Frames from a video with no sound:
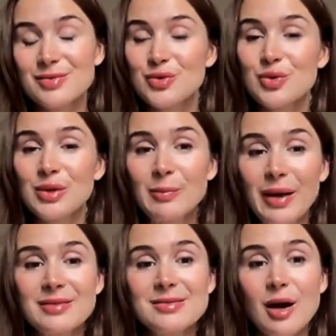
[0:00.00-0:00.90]
truly
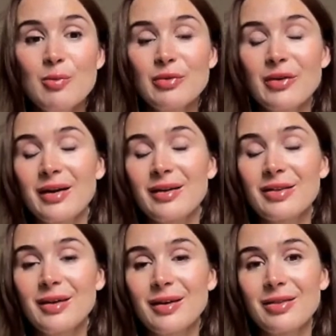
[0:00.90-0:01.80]
pays off. and i
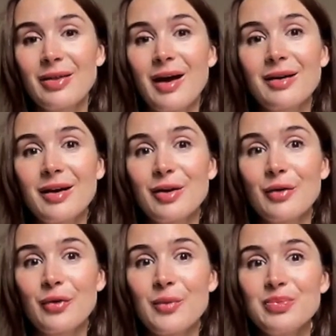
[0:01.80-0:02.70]
think that kind of